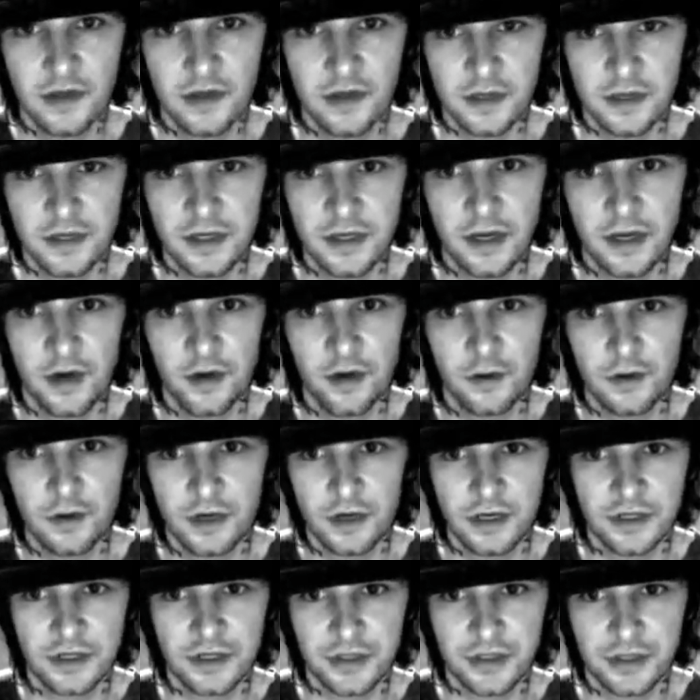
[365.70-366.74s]
you know,
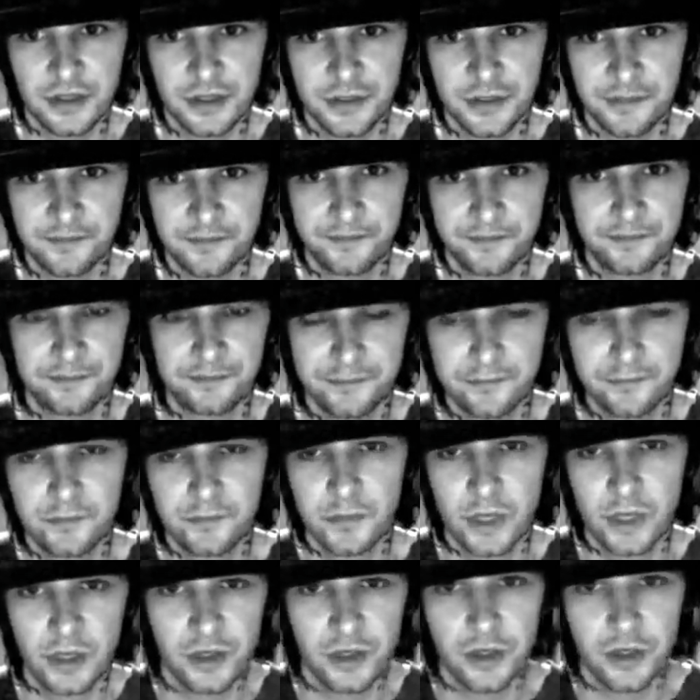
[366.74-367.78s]
because you
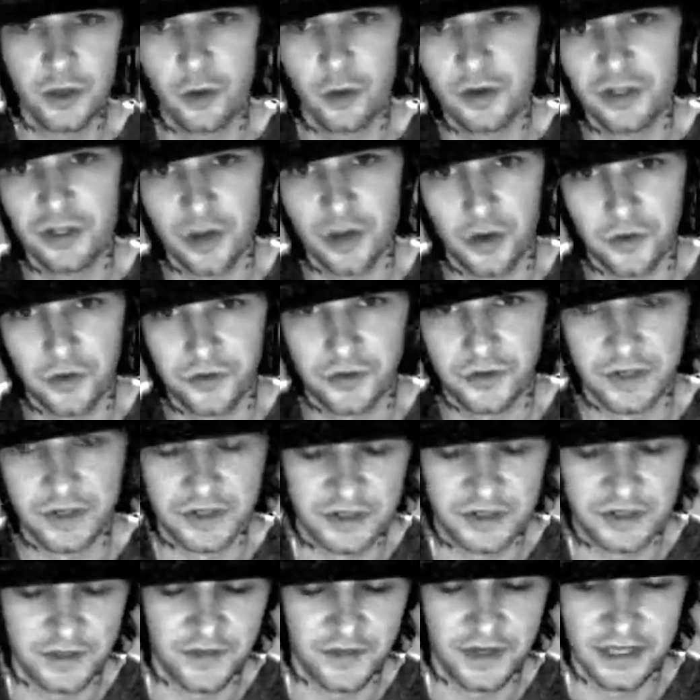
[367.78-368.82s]
can always alter it and
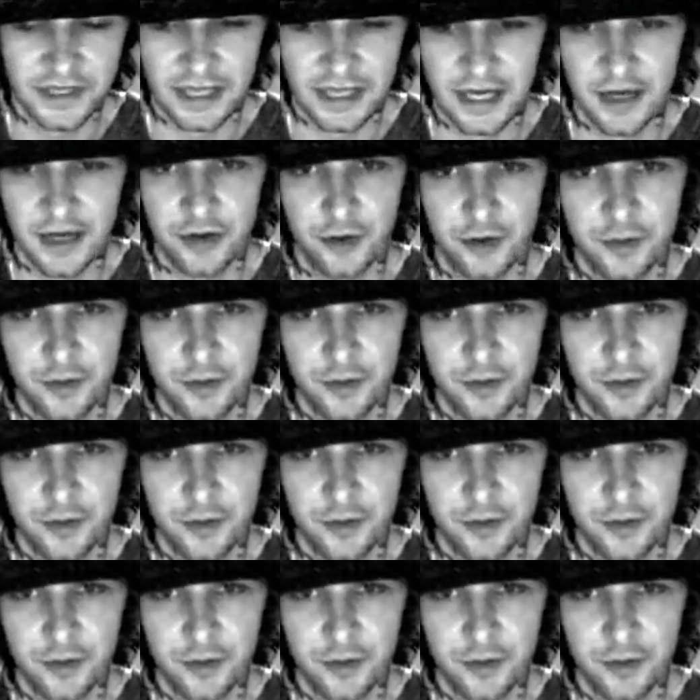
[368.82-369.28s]
stuff like that, and it'll